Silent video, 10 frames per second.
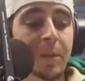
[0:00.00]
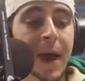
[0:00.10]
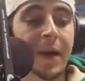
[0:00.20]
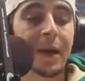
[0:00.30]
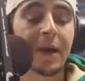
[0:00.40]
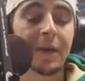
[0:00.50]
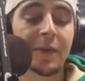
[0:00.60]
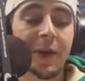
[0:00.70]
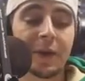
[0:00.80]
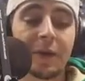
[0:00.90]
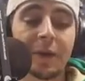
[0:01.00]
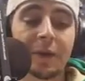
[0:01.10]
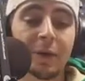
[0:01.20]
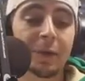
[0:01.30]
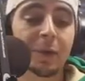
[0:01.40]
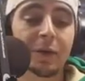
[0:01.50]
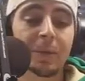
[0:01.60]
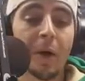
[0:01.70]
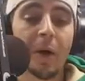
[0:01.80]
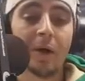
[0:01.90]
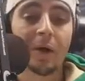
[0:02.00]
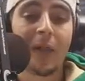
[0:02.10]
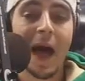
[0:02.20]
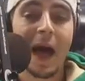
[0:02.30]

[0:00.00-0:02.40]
that could literally put the ball on the line.